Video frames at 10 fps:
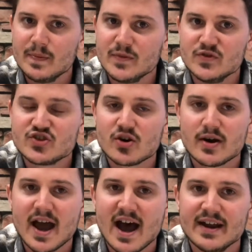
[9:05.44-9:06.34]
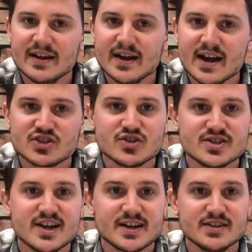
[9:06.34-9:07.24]
you start adding extra
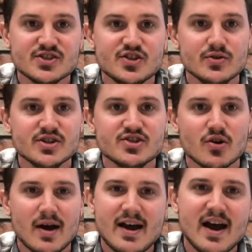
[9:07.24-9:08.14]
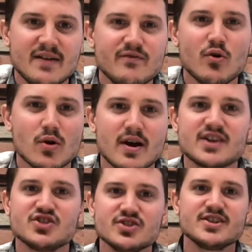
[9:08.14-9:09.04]
seconds to it. So I add 4
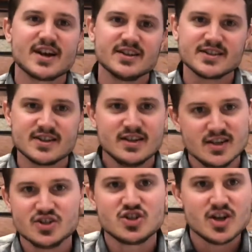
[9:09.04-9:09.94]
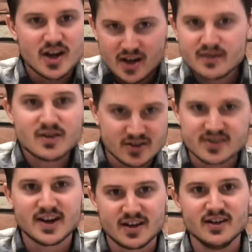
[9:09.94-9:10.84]
extra seconds to each
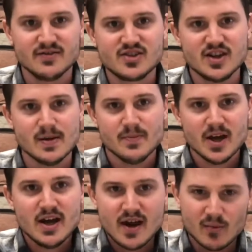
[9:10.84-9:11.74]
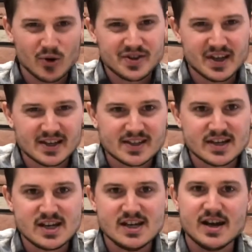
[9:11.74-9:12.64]
consecutive steep. And with this
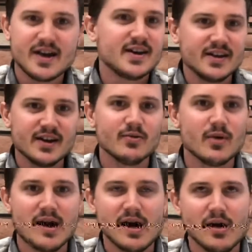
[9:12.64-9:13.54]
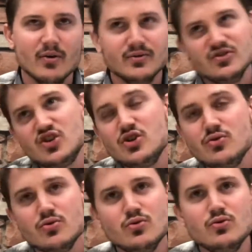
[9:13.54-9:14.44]
tea, I can get around
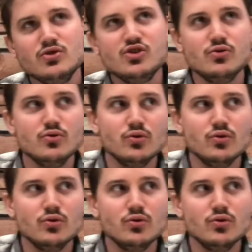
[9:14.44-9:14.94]
2 to,